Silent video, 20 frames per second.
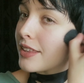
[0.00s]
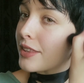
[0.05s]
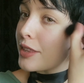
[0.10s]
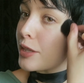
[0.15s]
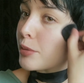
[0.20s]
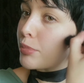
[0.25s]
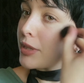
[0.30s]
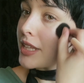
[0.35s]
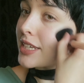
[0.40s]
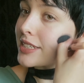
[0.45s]
the
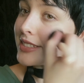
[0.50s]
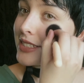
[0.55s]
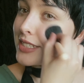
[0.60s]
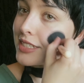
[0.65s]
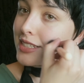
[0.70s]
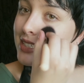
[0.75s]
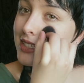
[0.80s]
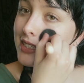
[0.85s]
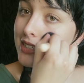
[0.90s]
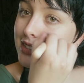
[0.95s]
blush
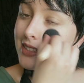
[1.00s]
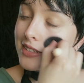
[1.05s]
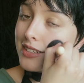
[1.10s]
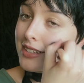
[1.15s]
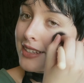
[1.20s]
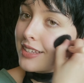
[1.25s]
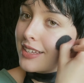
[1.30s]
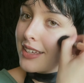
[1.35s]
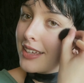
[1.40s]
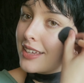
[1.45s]
in
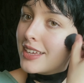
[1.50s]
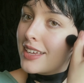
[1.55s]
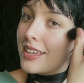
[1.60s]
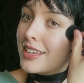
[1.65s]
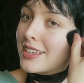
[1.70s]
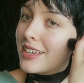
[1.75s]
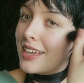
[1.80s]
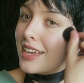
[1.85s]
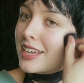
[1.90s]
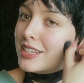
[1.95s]

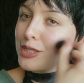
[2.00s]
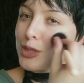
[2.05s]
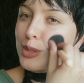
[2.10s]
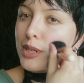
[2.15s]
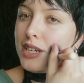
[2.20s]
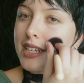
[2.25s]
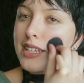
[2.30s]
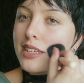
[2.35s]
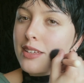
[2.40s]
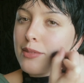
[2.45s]
and
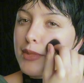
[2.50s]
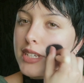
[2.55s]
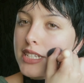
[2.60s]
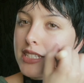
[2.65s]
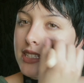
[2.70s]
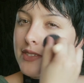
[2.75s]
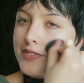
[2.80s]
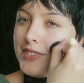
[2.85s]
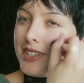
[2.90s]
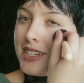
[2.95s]
try to give
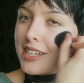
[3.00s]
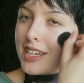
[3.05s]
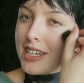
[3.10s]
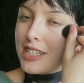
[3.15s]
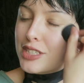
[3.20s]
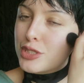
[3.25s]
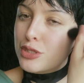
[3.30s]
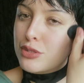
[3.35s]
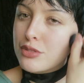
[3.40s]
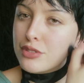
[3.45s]
myself a
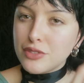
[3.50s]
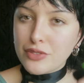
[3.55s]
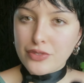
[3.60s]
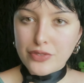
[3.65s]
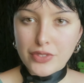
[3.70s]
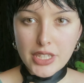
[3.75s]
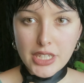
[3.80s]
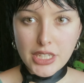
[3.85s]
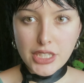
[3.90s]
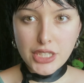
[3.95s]
natural
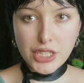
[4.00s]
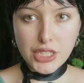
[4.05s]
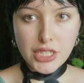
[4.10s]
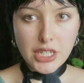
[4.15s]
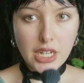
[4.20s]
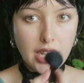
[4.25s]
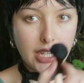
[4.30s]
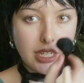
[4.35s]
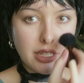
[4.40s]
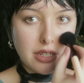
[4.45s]
flush.
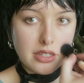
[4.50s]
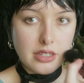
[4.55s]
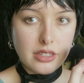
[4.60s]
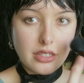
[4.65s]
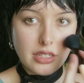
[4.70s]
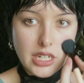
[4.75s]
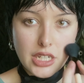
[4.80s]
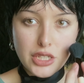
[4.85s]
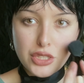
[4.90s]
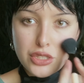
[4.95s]
I
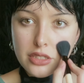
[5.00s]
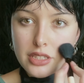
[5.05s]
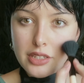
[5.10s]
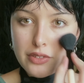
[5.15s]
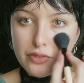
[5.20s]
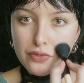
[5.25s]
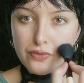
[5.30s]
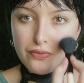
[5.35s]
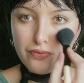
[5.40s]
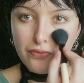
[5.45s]
naturally
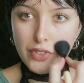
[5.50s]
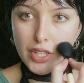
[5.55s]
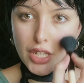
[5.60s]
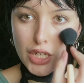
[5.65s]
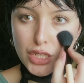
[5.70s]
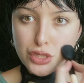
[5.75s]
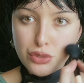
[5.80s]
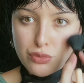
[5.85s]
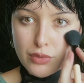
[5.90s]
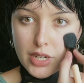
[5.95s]

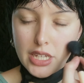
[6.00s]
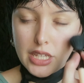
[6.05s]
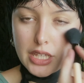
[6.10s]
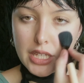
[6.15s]
flush right